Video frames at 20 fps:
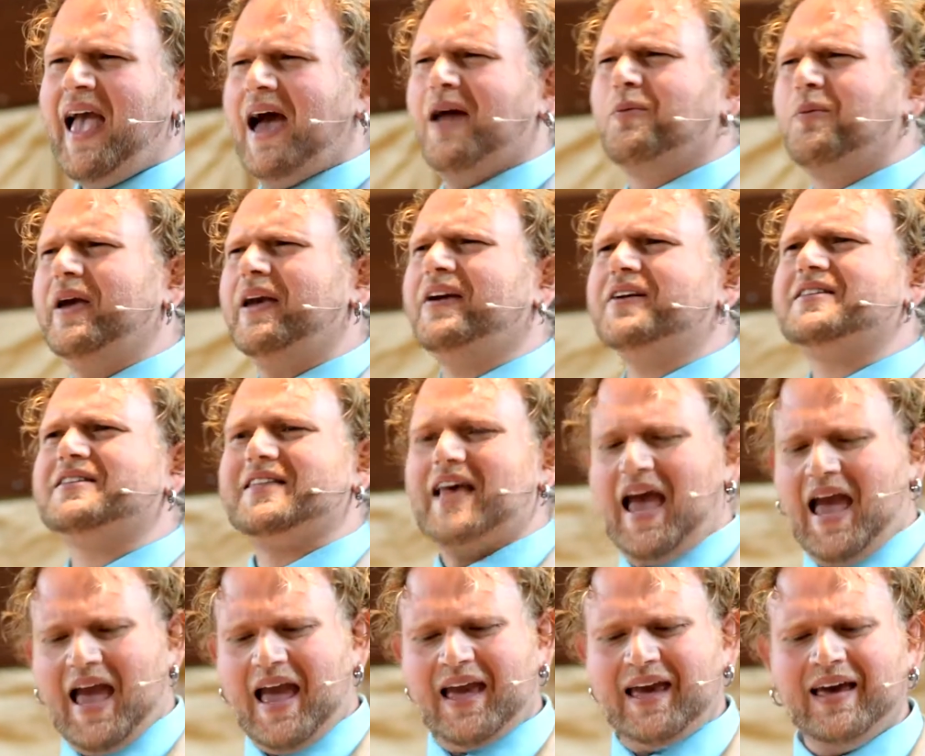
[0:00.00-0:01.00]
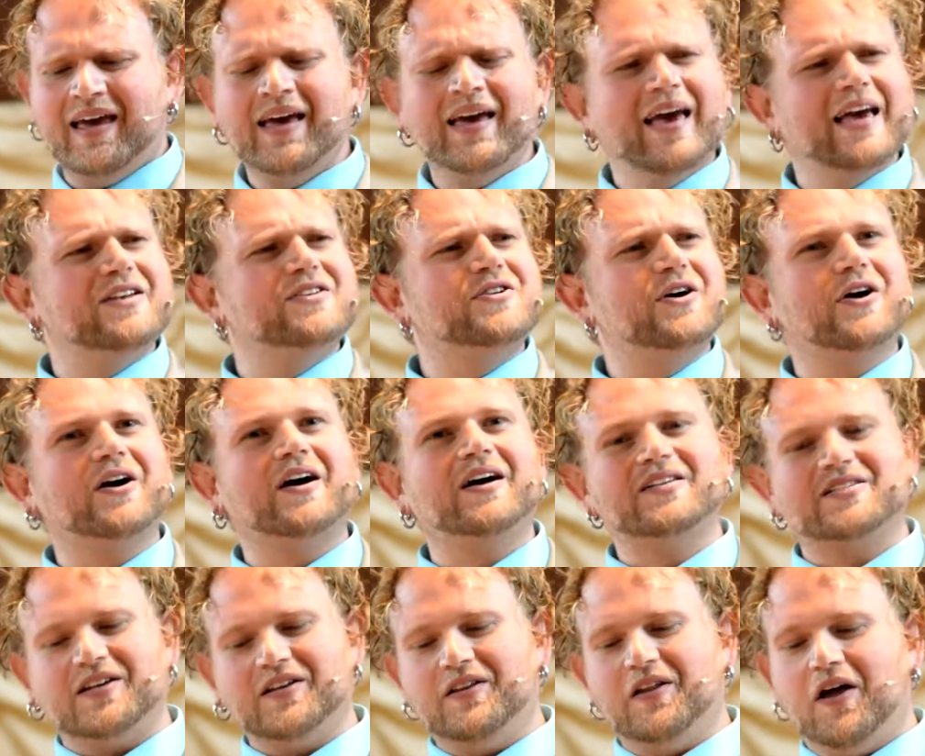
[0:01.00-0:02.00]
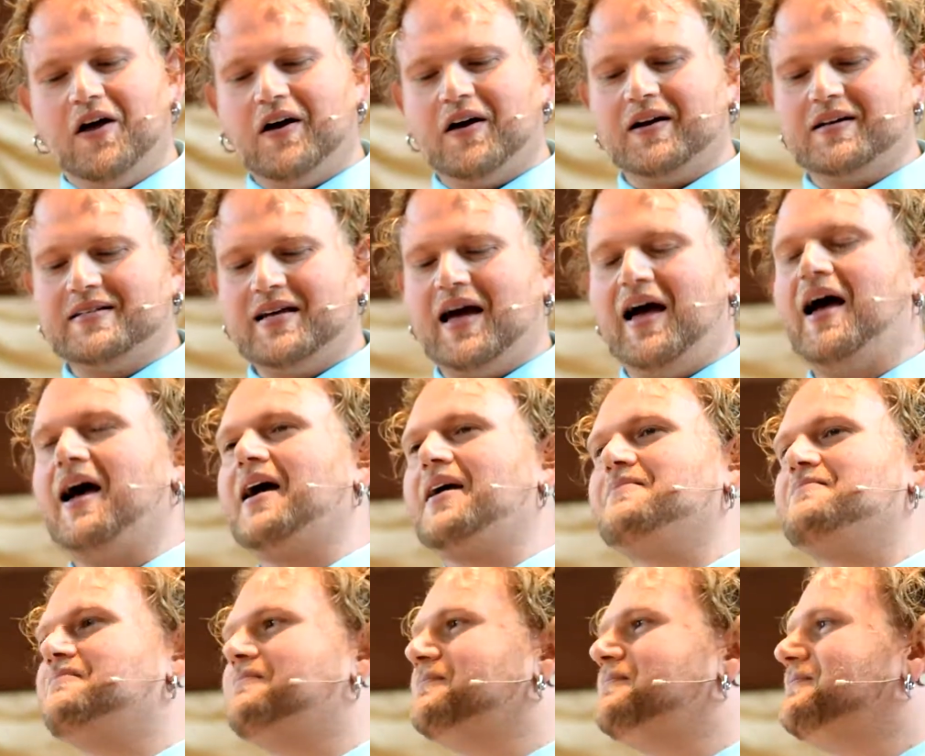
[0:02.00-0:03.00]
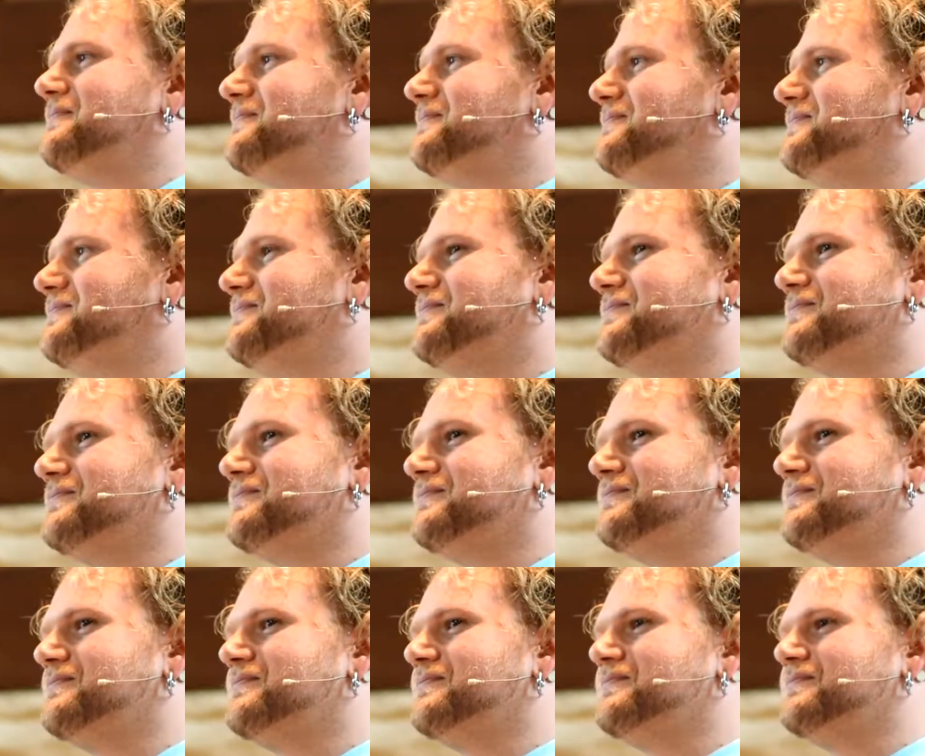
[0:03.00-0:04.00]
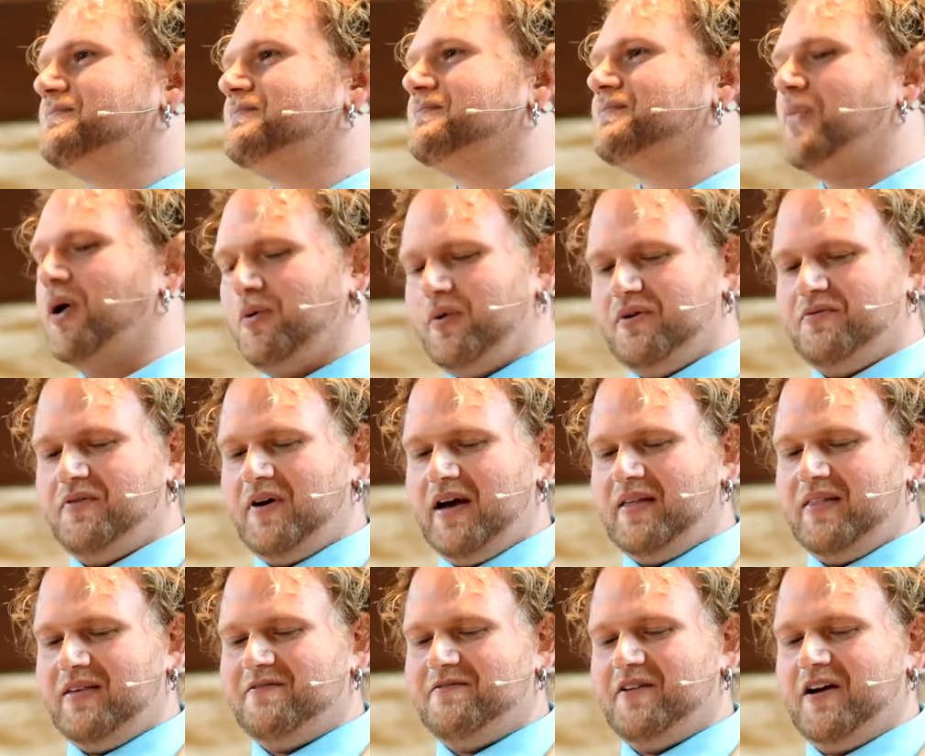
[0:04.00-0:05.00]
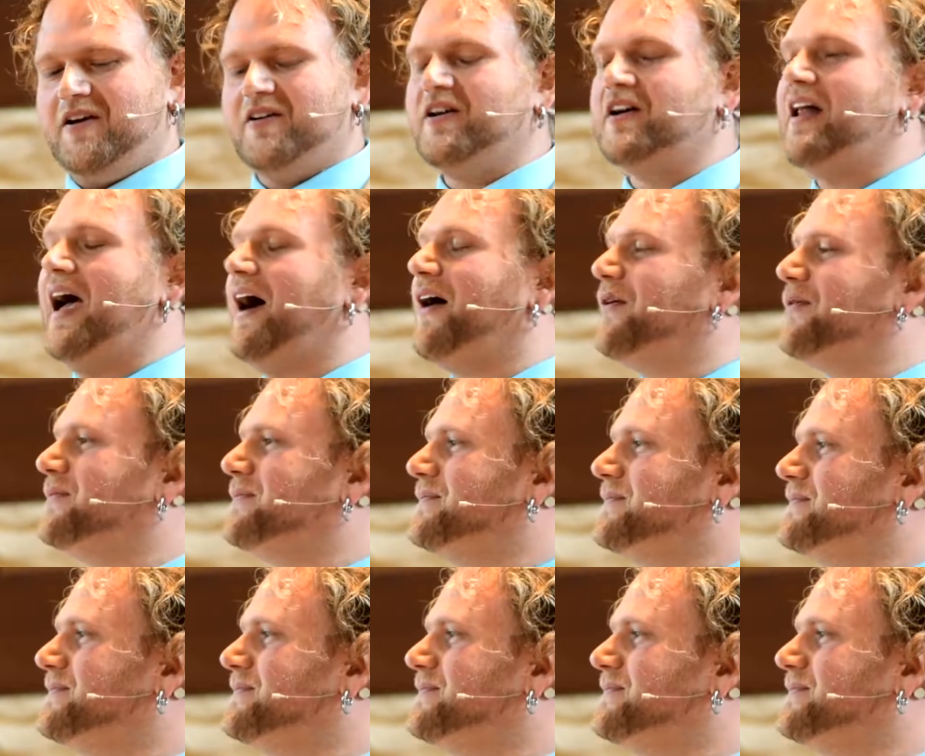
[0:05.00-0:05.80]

And we could say it took us a long time, but we finally figured it out.